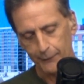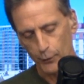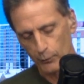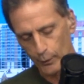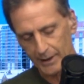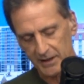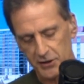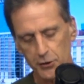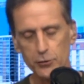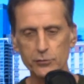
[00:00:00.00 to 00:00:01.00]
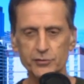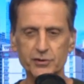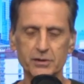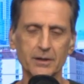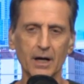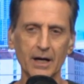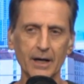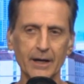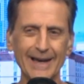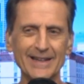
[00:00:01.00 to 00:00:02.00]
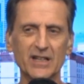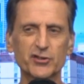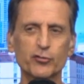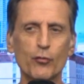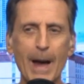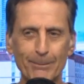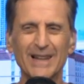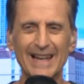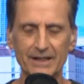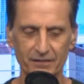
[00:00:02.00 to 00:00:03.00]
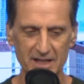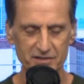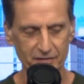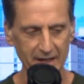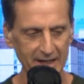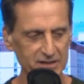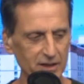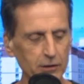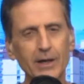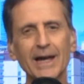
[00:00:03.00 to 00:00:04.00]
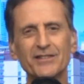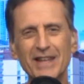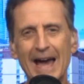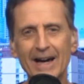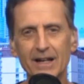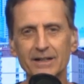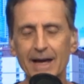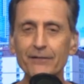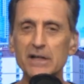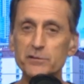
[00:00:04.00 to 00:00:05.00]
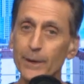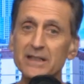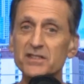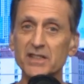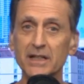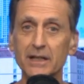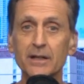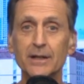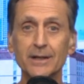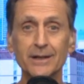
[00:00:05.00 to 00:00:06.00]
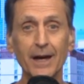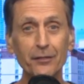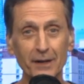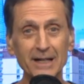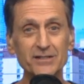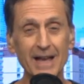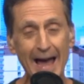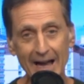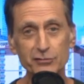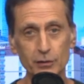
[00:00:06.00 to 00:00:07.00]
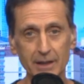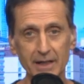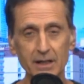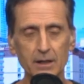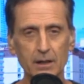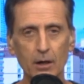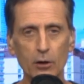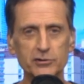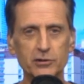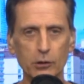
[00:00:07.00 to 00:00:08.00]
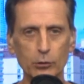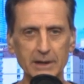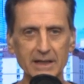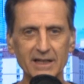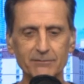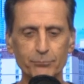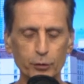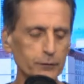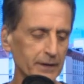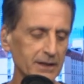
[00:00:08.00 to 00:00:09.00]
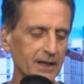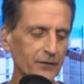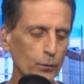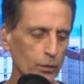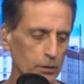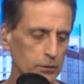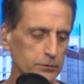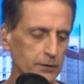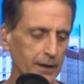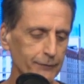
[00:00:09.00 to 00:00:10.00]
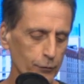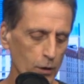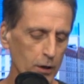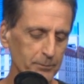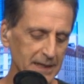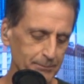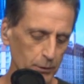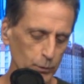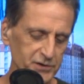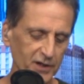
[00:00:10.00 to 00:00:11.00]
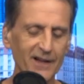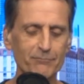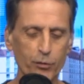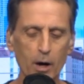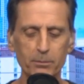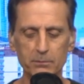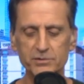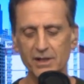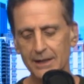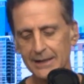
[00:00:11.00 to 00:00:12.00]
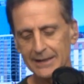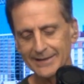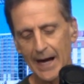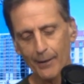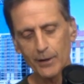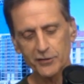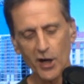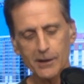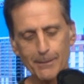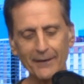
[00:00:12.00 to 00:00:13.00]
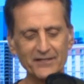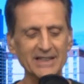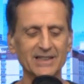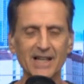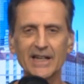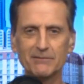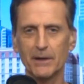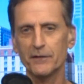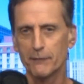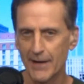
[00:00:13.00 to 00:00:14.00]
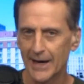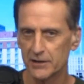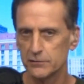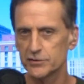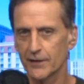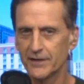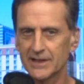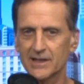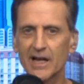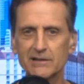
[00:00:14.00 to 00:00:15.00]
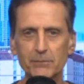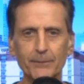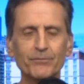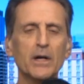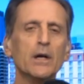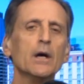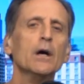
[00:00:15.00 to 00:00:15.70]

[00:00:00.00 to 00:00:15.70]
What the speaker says: If we really use and extrapolate these things and look at data and evidence, we can see that things actually are slowly improving in the world and for all people. We still have problems. Now, I want to talk about the Enlightenment, the values of the Enlightenment.